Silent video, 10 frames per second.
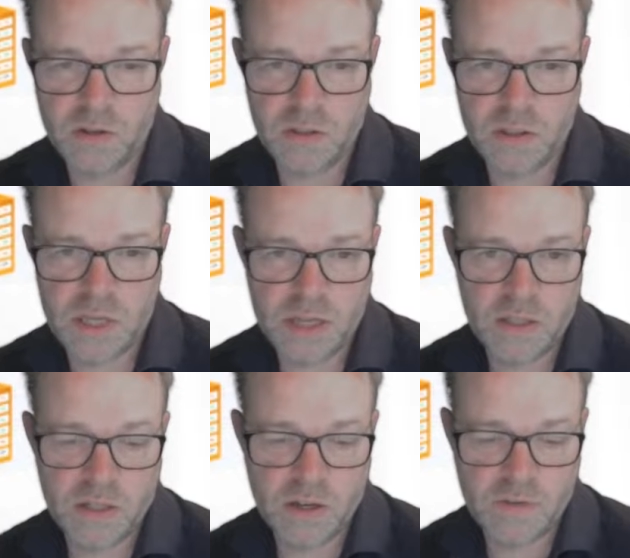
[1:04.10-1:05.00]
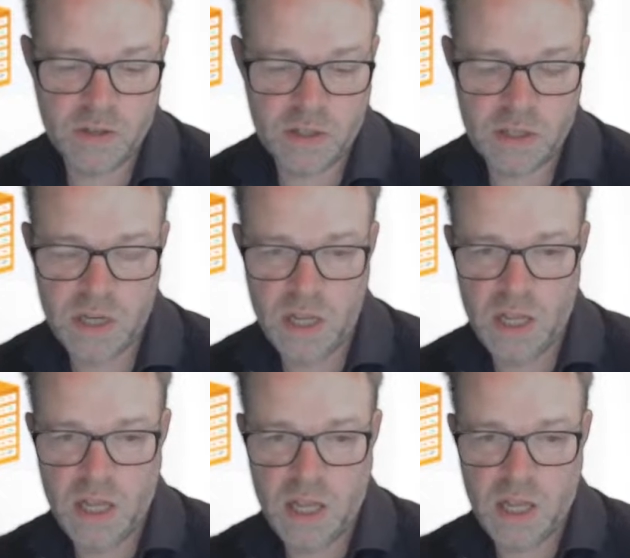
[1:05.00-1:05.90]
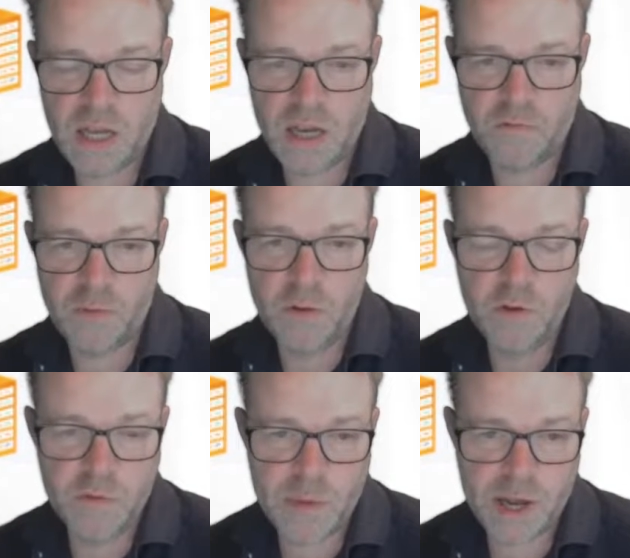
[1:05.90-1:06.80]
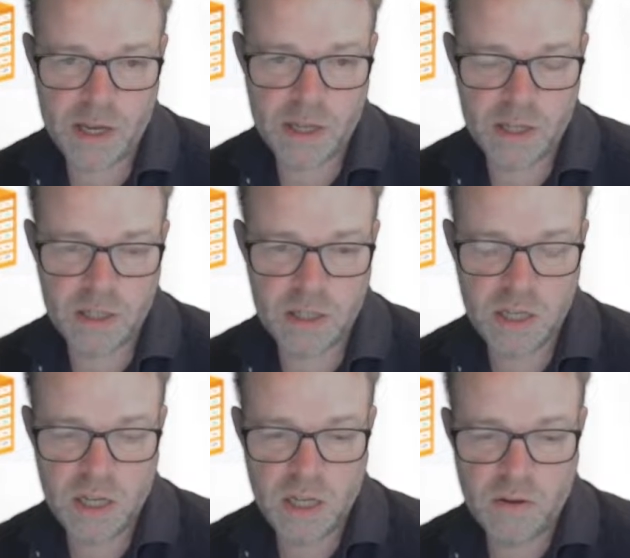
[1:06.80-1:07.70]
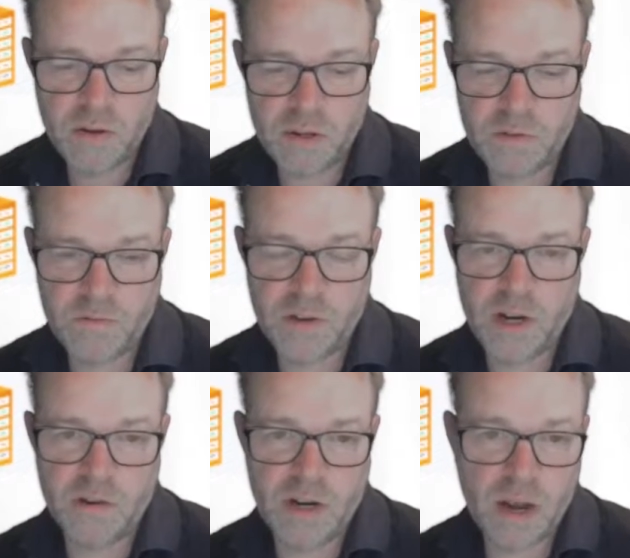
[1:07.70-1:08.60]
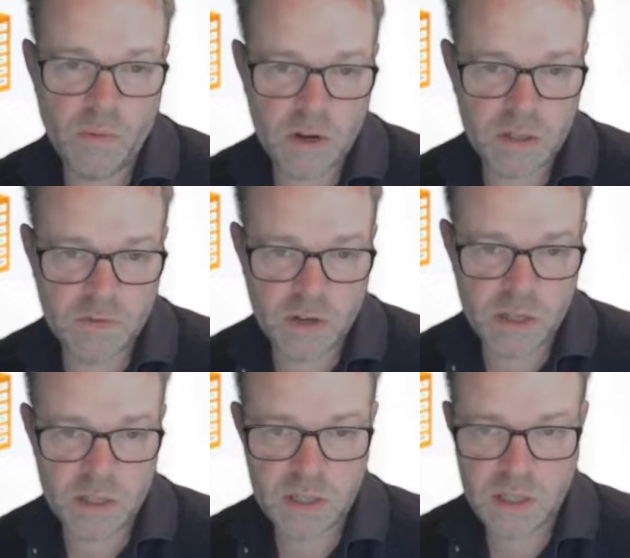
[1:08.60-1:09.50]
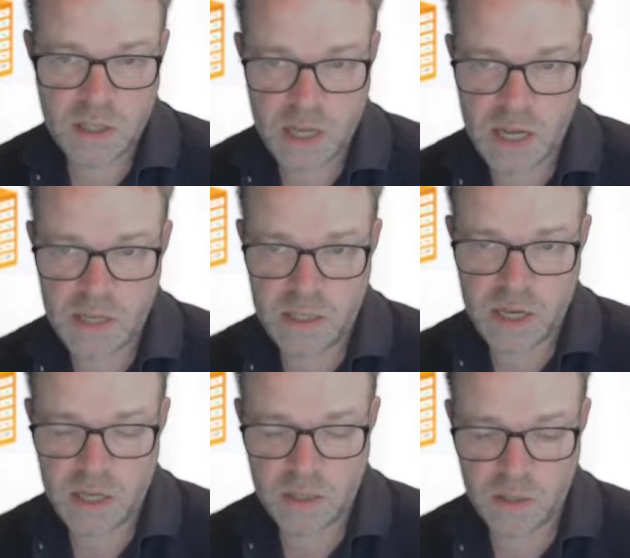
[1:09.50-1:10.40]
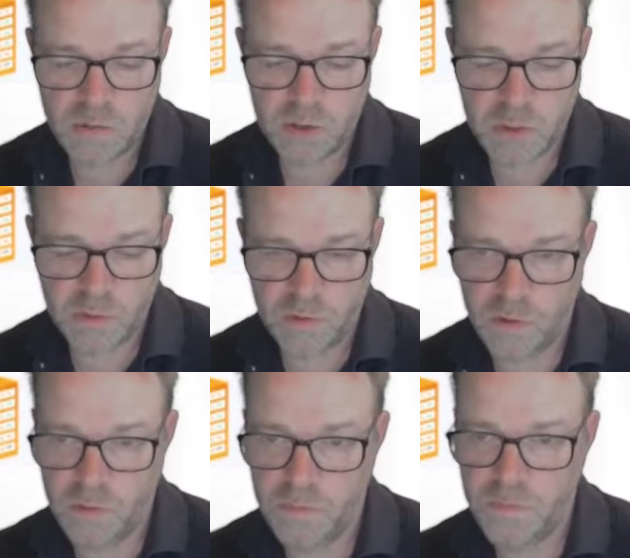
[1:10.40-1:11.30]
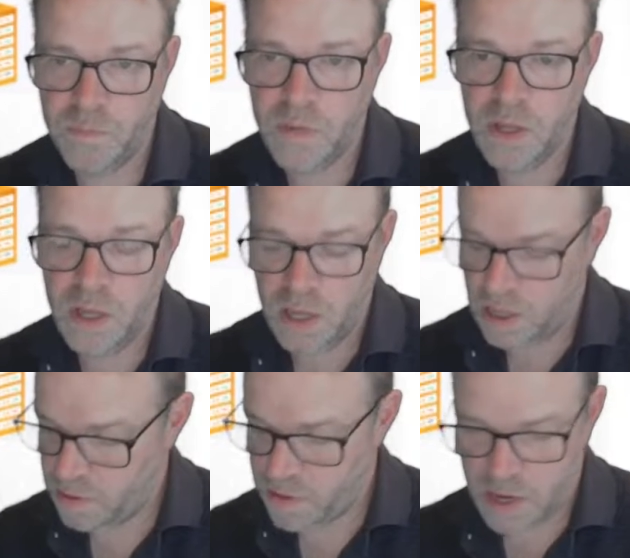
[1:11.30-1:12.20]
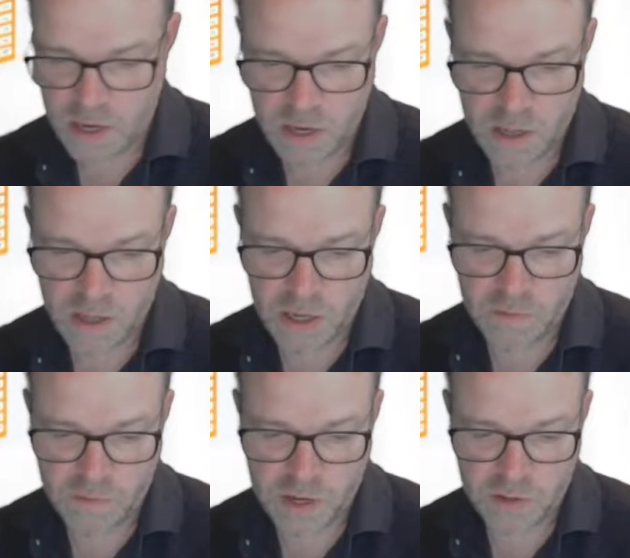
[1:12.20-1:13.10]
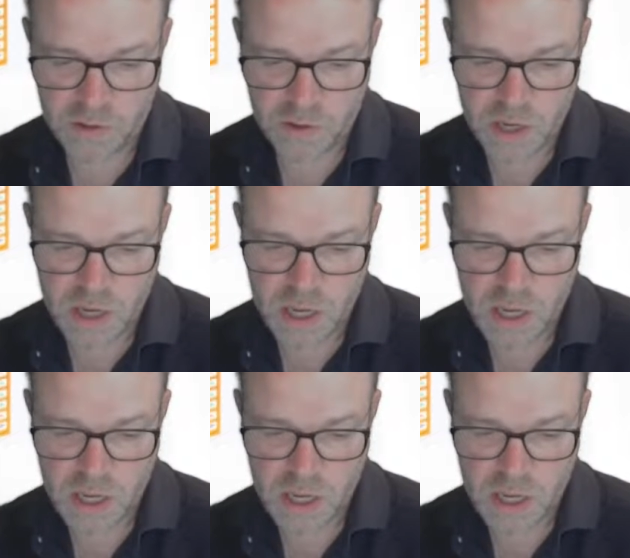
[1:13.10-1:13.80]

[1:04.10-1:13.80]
on 10 servers, uh, remove a package, configure a network device, any task that you want to perform. Then the inventory